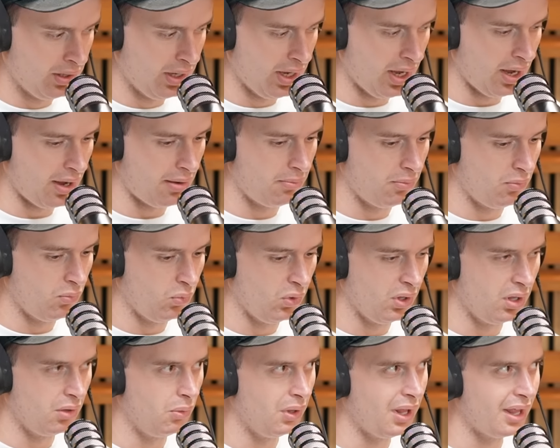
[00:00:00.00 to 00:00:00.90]
Yeah.
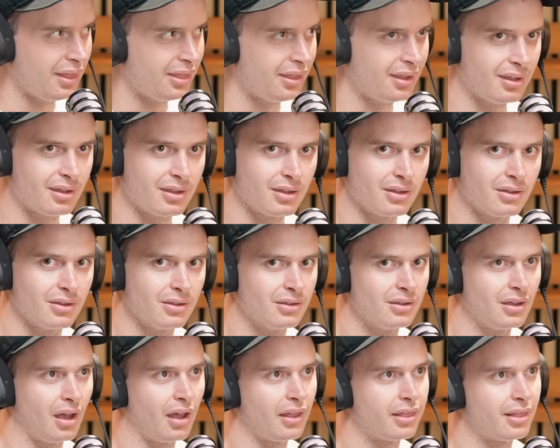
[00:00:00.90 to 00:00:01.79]
Well, well, I think
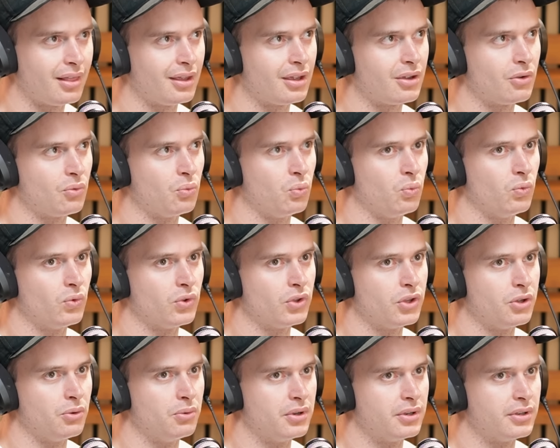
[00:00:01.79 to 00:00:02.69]
I think
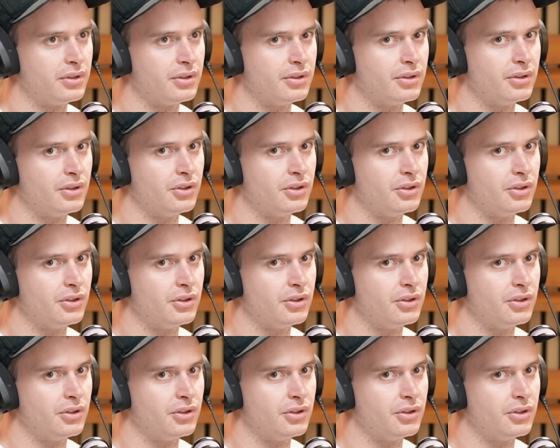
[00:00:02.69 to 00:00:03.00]
you would